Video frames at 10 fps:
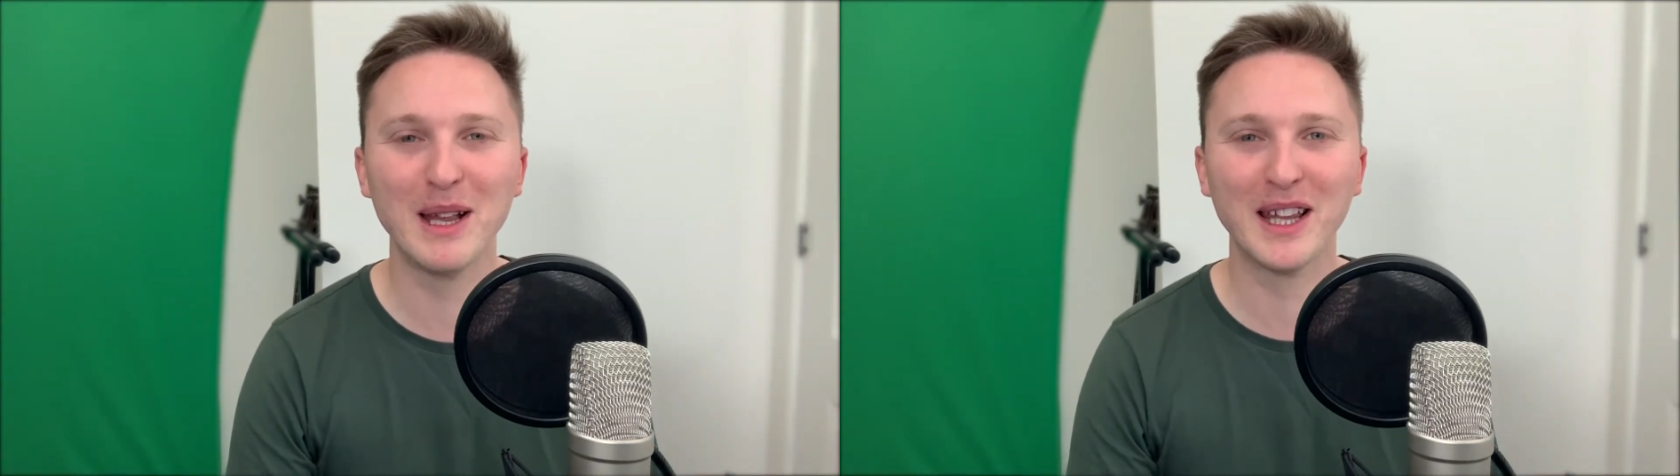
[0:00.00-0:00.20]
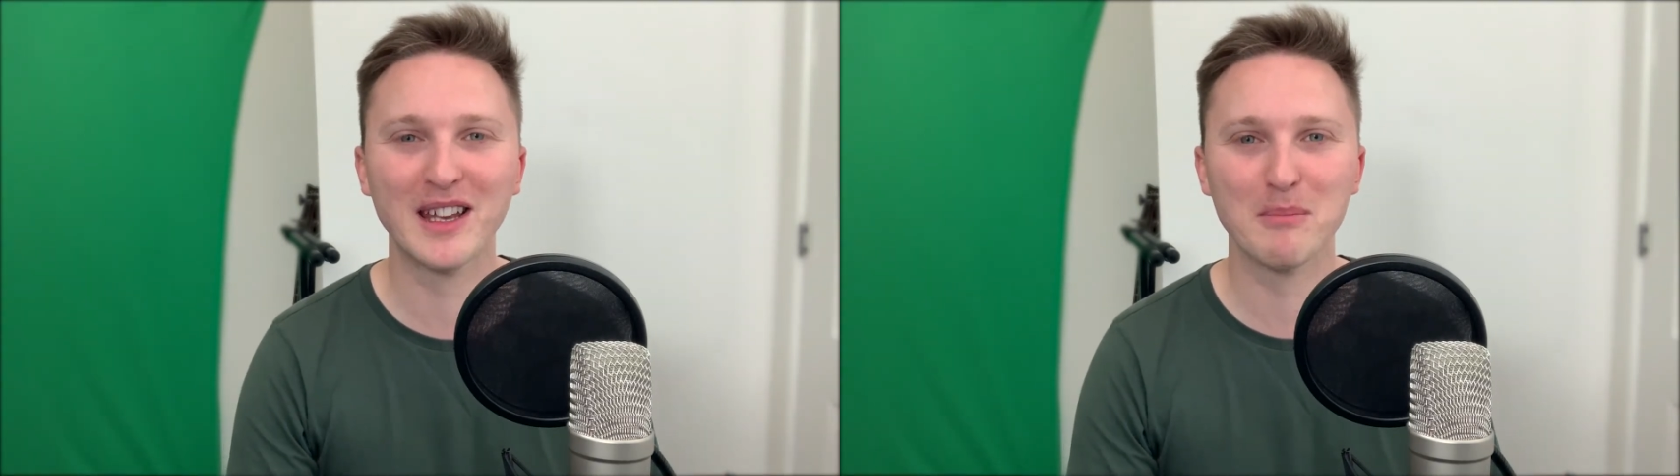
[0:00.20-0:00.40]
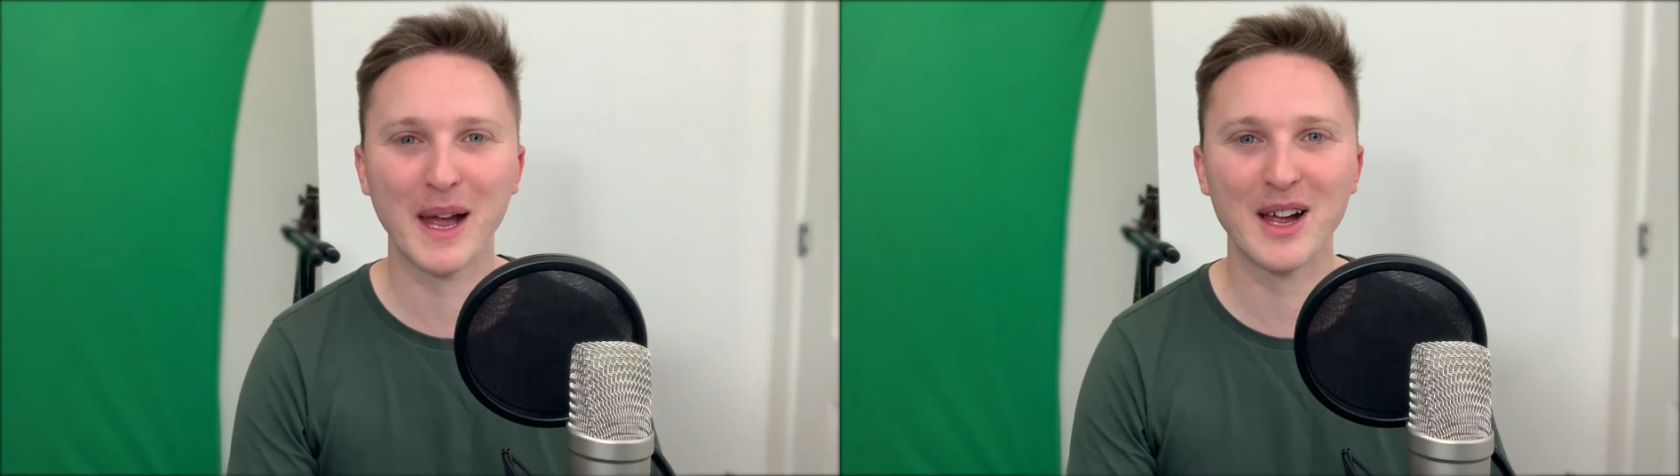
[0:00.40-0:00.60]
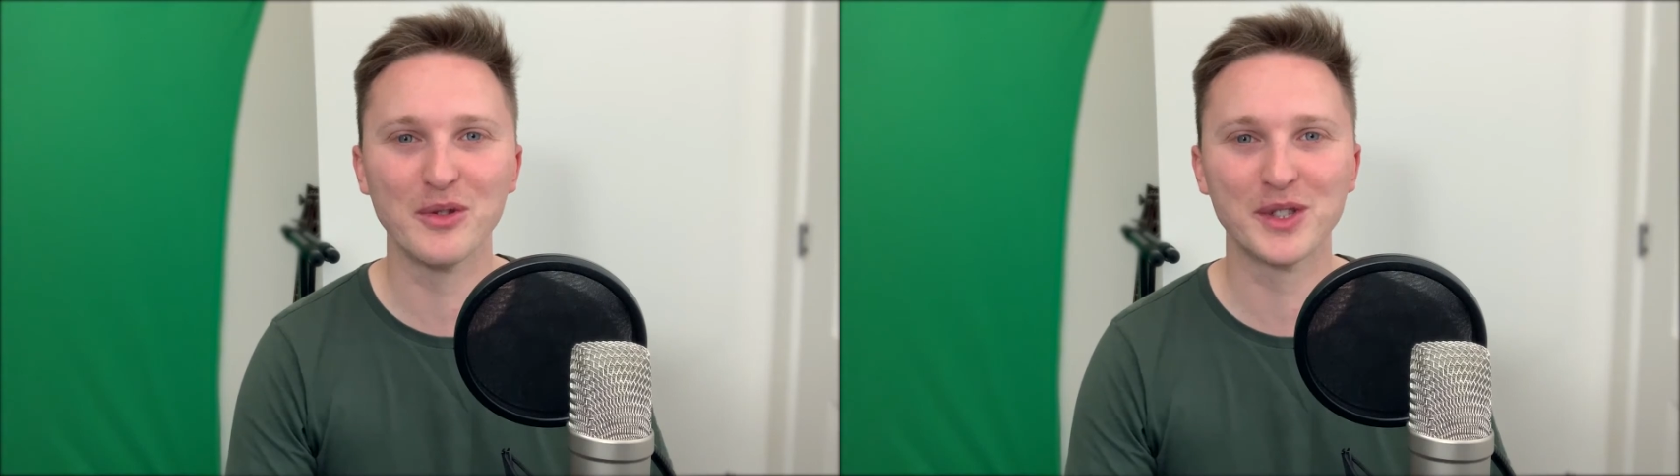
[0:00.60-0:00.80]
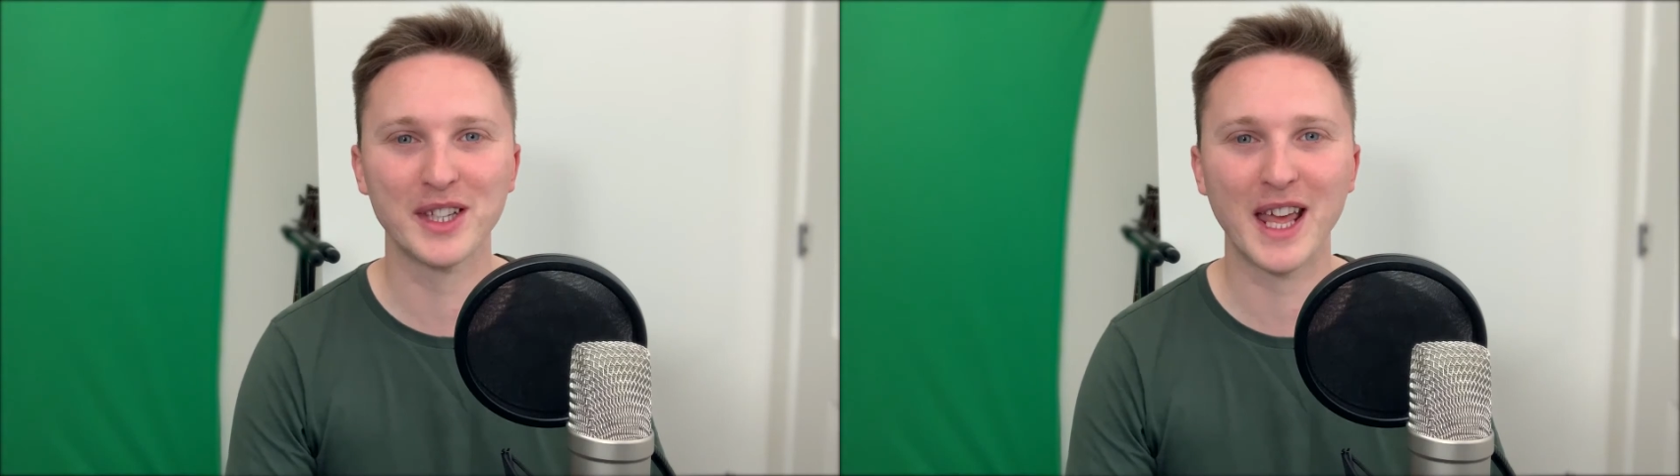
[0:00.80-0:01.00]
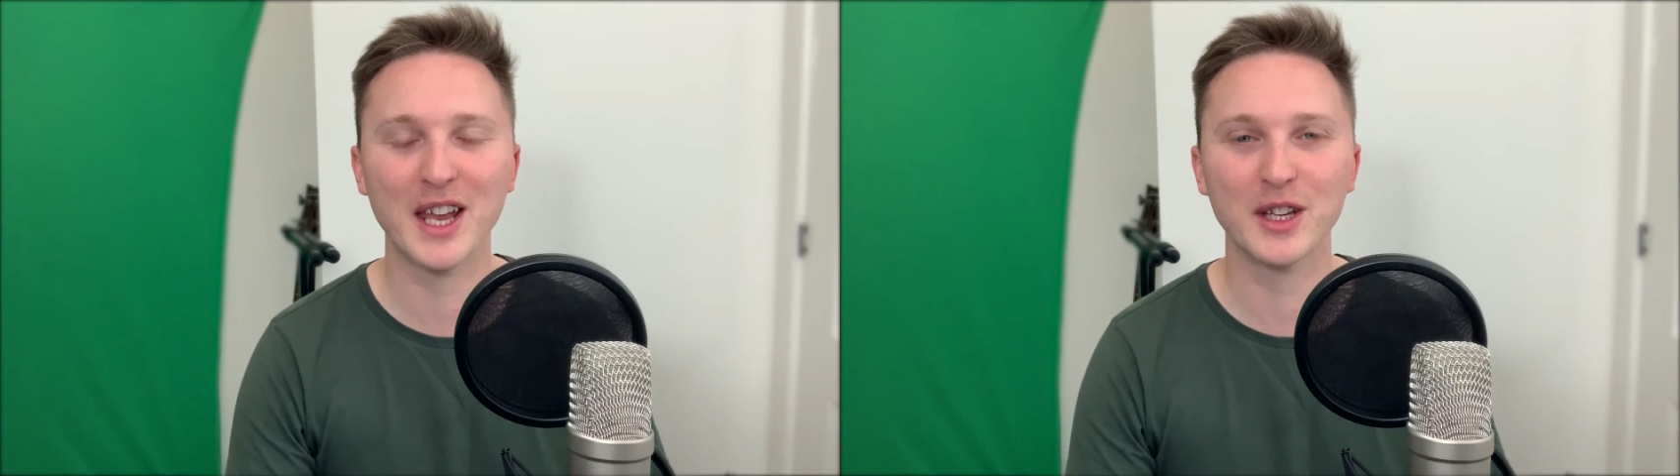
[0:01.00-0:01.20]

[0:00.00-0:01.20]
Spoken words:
£1 million at the